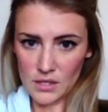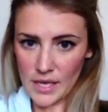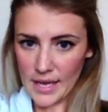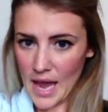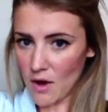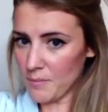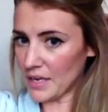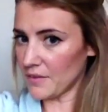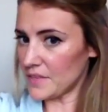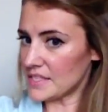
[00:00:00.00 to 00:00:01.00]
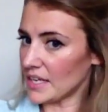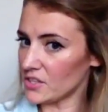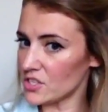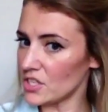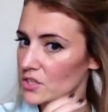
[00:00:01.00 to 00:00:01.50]
like how big of a
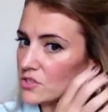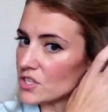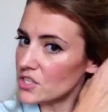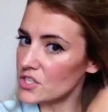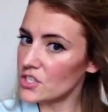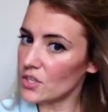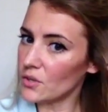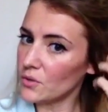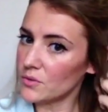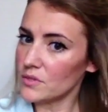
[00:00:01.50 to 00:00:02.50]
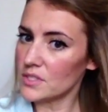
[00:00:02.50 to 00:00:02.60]
section you should do